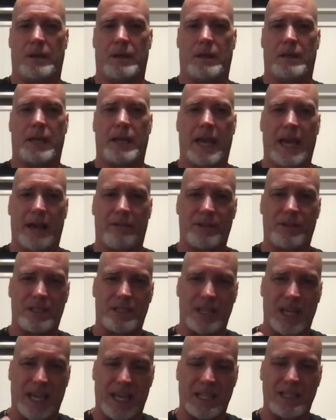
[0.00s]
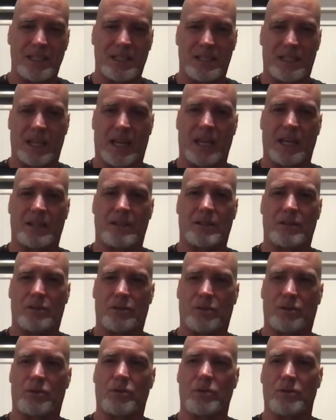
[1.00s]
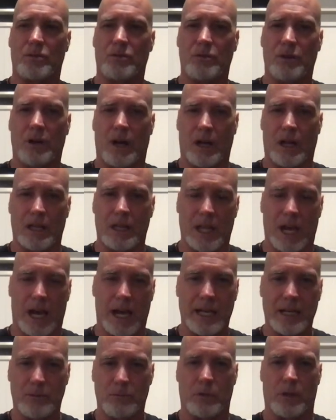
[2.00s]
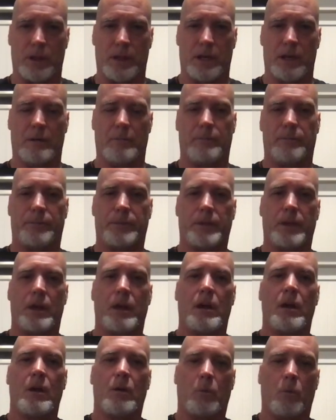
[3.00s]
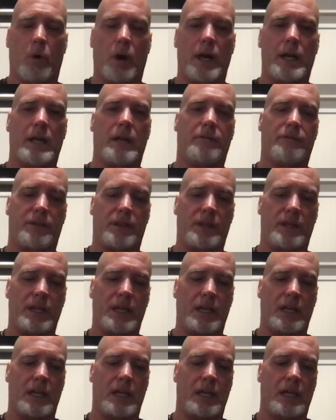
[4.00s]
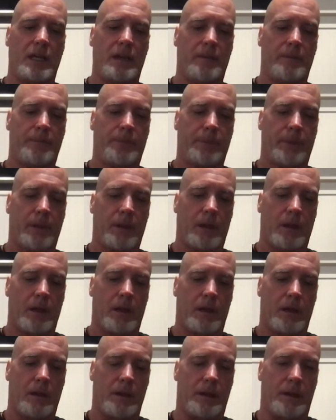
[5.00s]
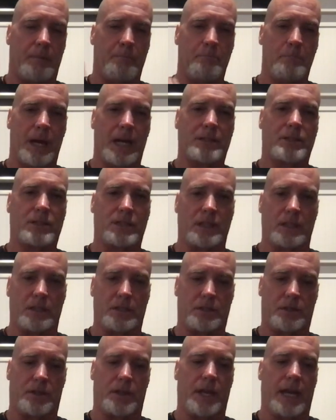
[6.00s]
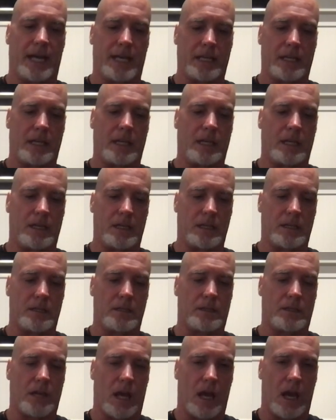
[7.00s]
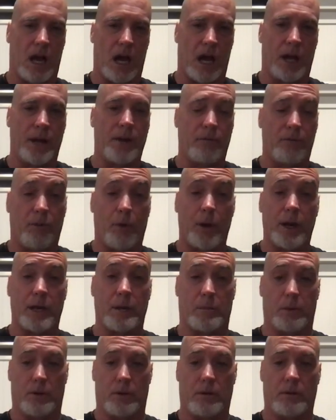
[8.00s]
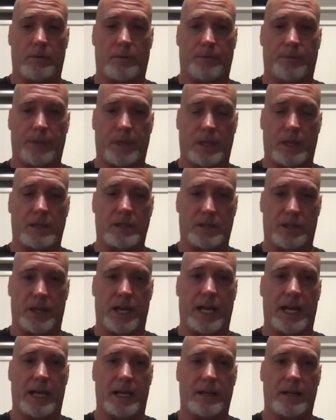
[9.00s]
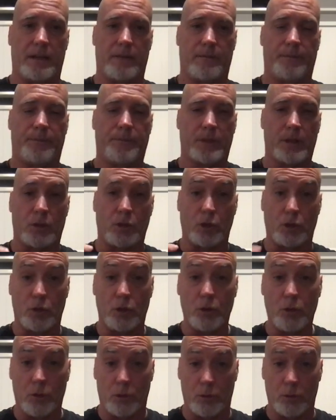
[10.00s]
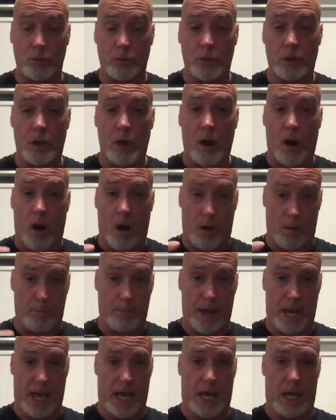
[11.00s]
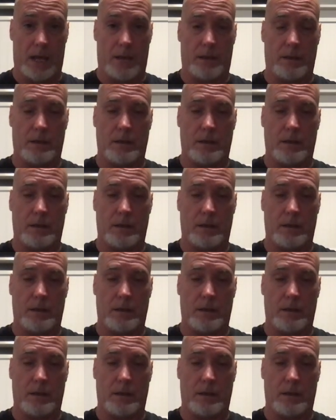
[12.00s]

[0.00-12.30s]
They have this instinct to align with them. What if the message that is unavoidable is that you are bad?